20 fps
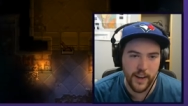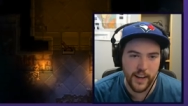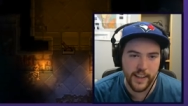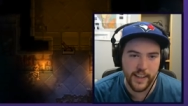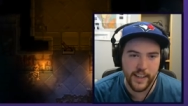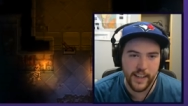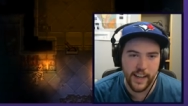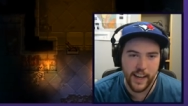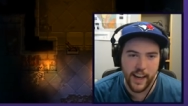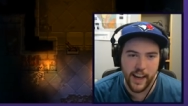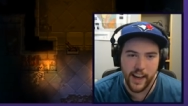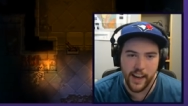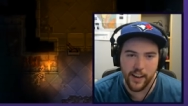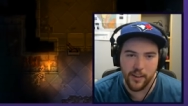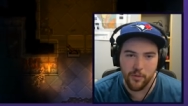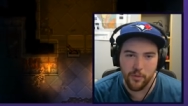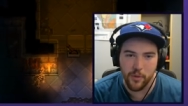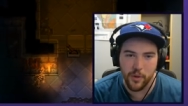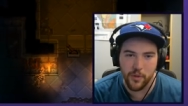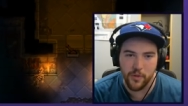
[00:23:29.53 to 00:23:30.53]
I
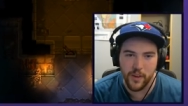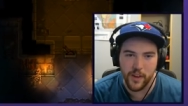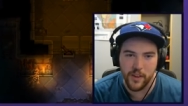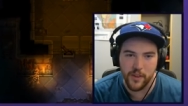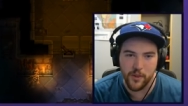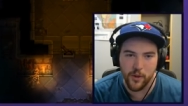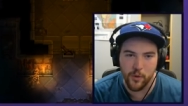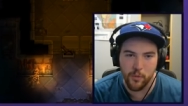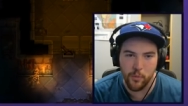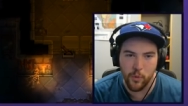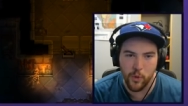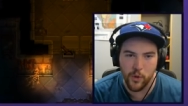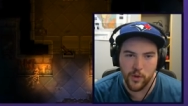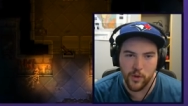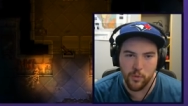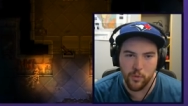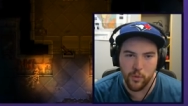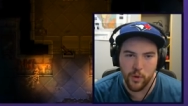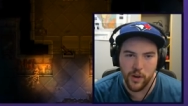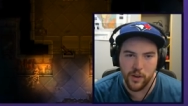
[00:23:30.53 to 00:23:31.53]
can. What if I throw more
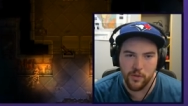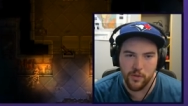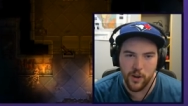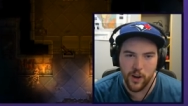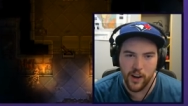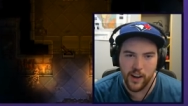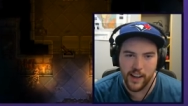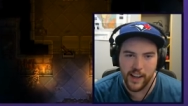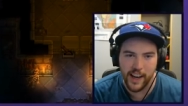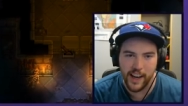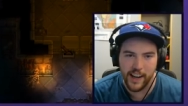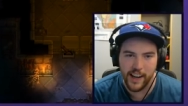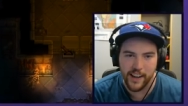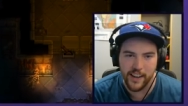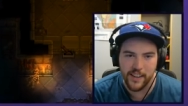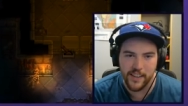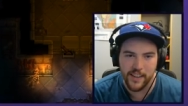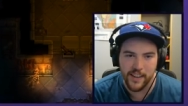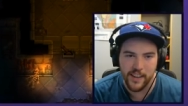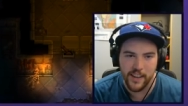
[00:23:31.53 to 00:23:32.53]
than one rock at
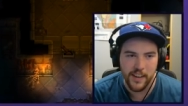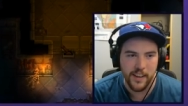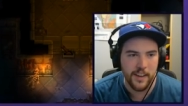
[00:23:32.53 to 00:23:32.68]
it?